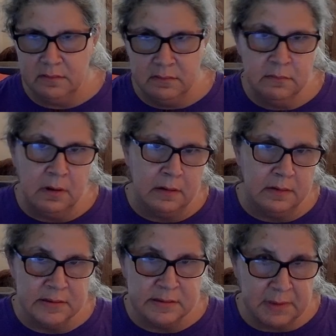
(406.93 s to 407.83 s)
Well,
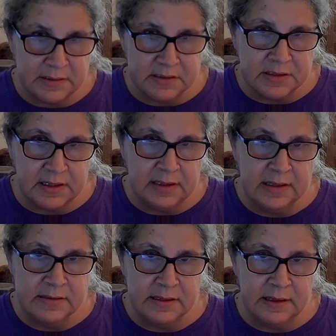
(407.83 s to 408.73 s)
is the message going to
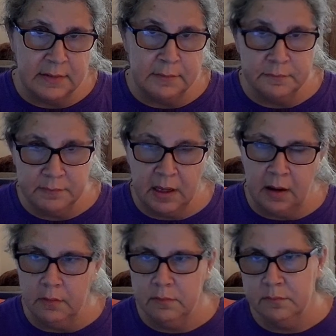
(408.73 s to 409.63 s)
get to him? No,
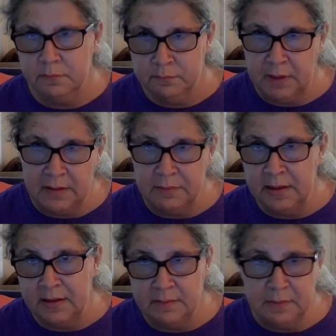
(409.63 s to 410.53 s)

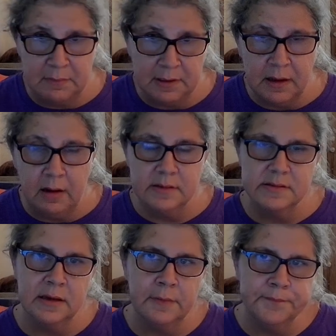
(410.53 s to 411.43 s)
maybe not.
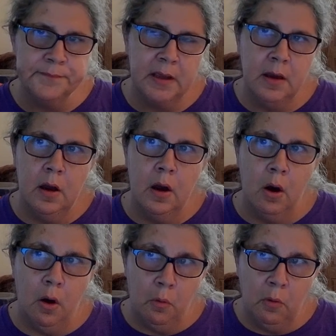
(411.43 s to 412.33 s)
So
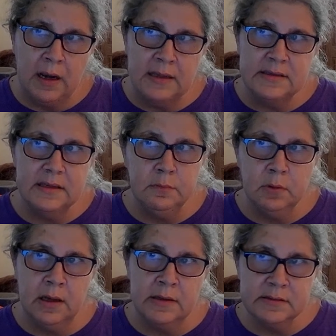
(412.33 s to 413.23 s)
what I did
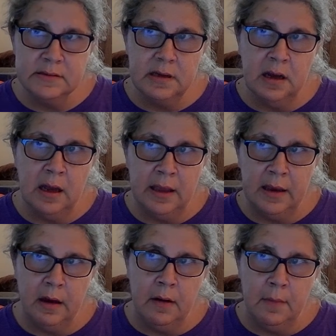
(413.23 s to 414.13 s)
was I
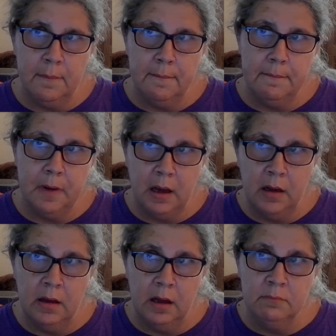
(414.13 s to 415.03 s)

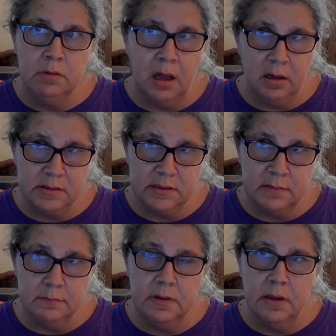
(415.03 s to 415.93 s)
unblocked
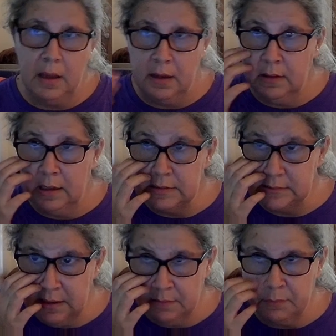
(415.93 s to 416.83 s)
him, and then I
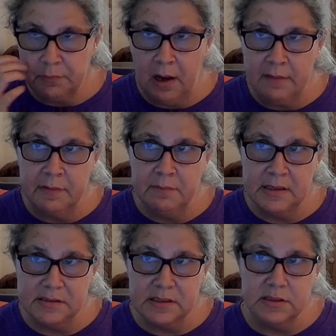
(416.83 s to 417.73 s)
sent him a private
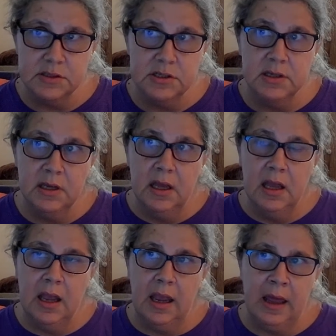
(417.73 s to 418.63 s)
message,
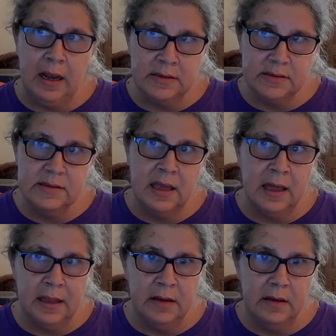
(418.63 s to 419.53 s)
and I
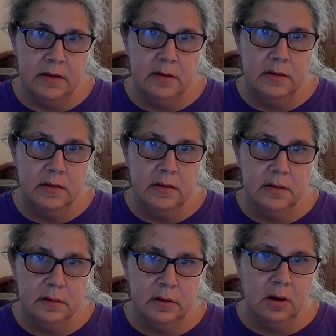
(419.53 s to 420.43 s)
said
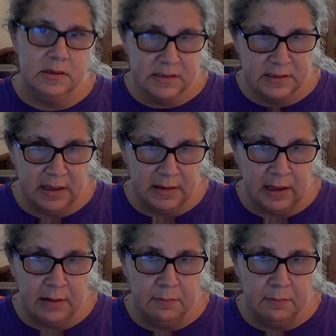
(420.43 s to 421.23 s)
the cause of death came